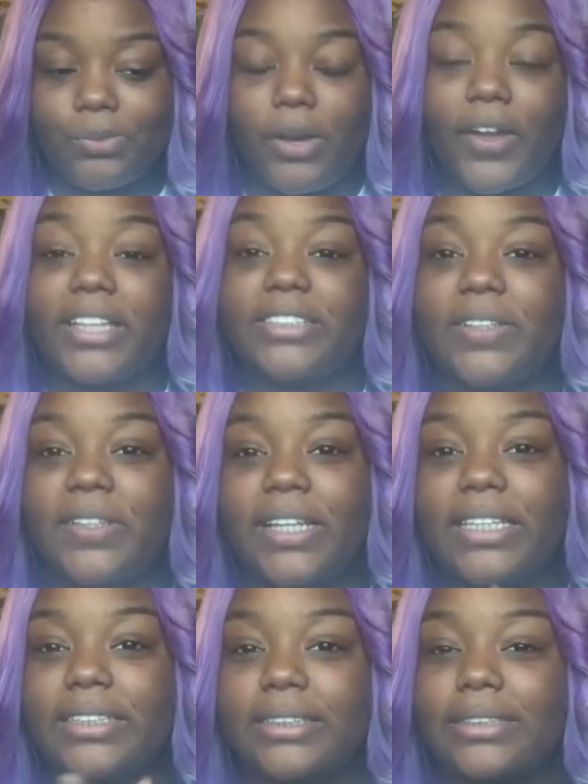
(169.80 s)
Okay, so
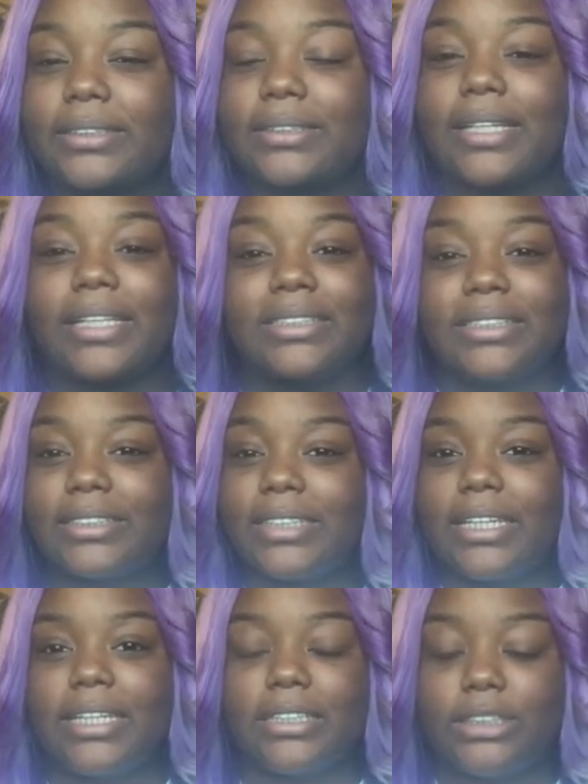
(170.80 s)
let's just
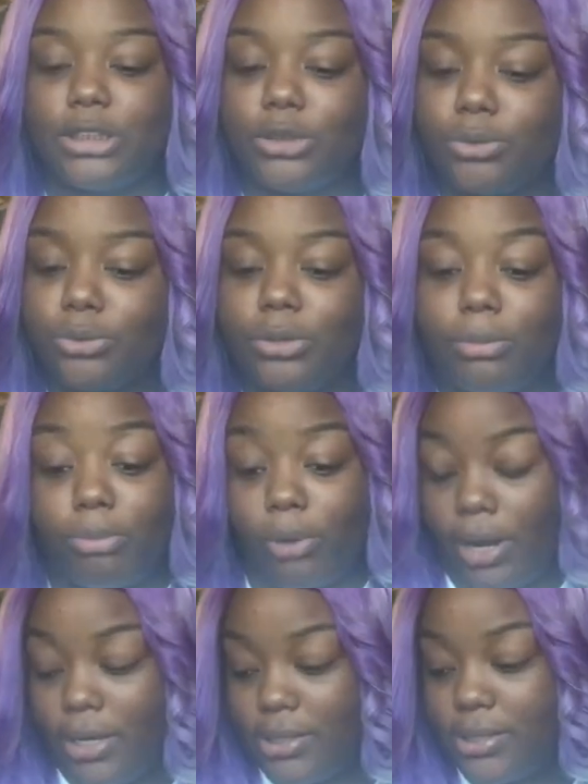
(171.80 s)
get into the
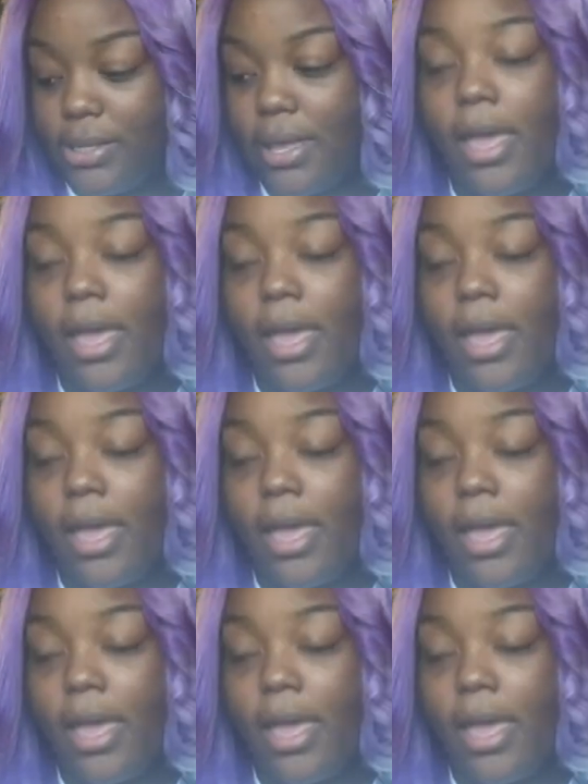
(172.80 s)
price.